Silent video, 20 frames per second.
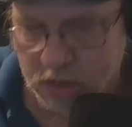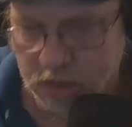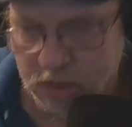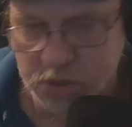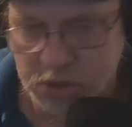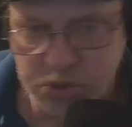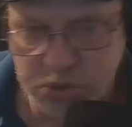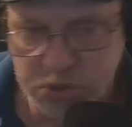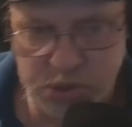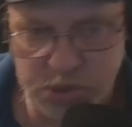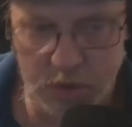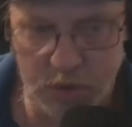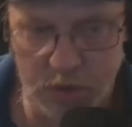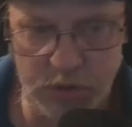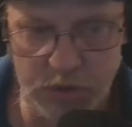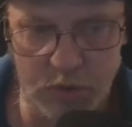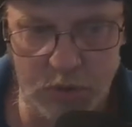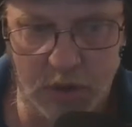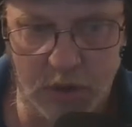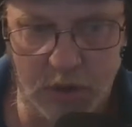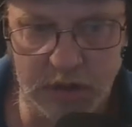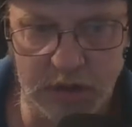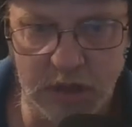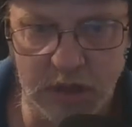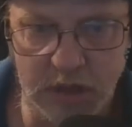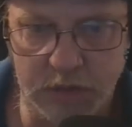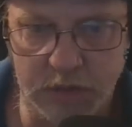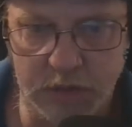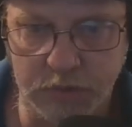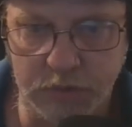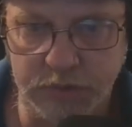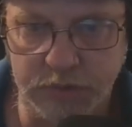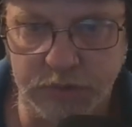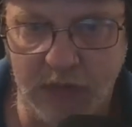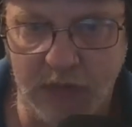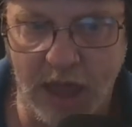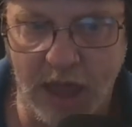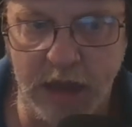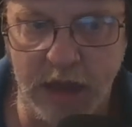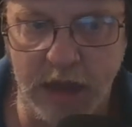show you on the other
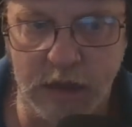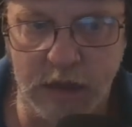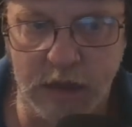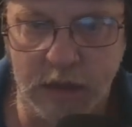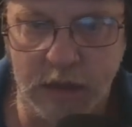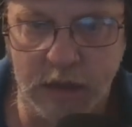side,